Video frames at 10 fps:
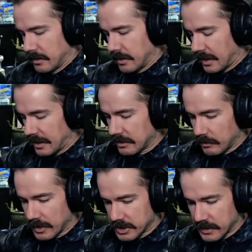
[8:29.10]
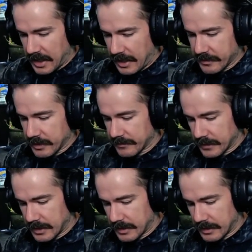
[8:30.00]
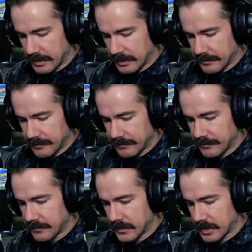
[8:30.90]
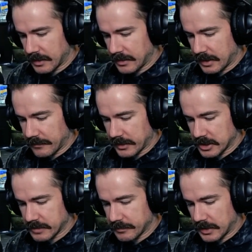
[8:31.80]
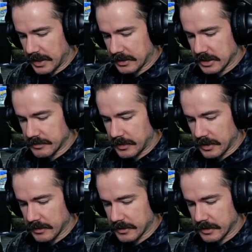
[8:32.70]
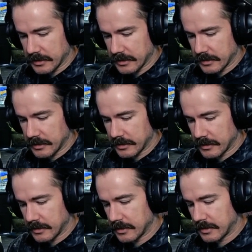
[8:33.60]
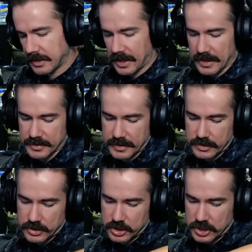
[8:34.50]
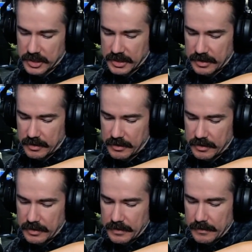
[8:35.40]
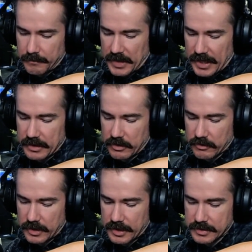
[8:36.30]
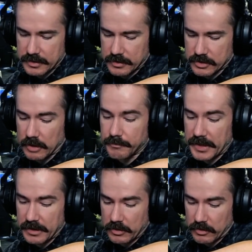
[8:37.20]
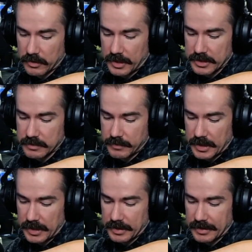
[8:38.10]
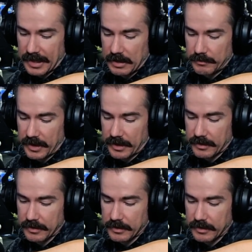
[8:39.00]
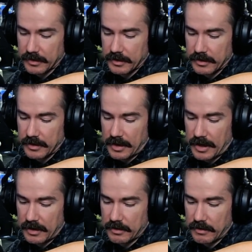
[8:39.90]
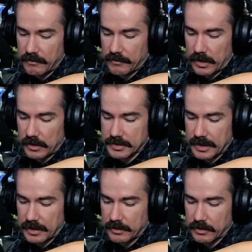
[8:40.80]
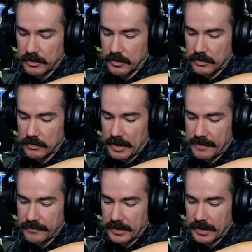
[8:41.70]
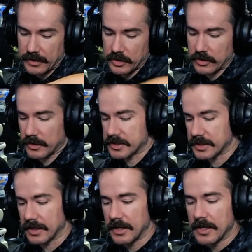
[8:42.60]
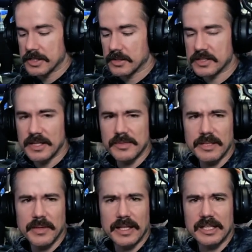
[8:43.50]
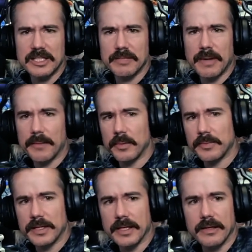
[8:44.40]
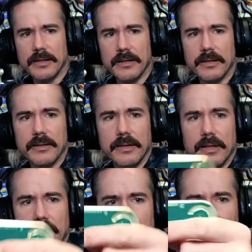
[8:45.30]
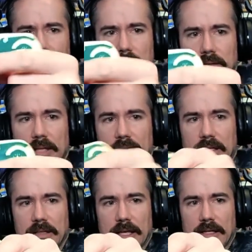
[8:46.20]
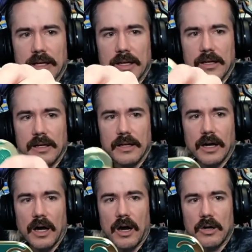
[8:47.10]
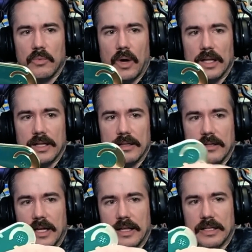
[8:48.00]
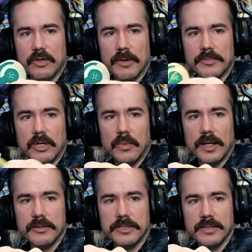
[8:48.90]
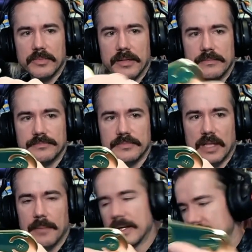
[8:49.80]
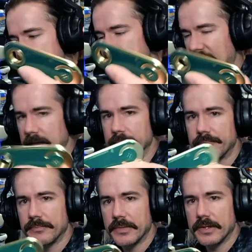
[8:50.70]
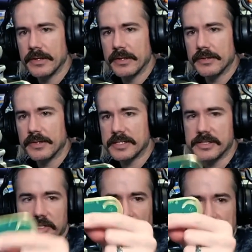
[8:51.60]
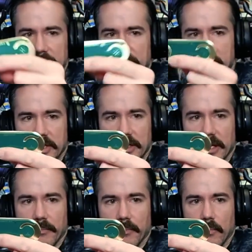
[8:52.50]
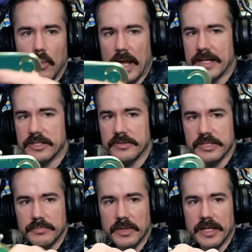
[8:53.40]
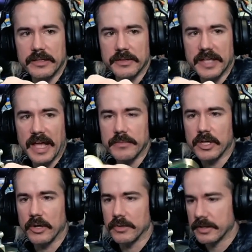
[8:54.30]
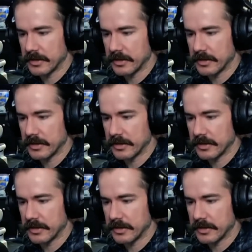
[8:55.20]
And I don't want you to have it. I think if I just block this part... Yeah, it says G bit notarized by Galbank non-volatile graphite currency. So it seems to me like this is probably like a hard wallet, kind of like a crypto wallet or something. I mean, in the game. This is it's just a way to display your game code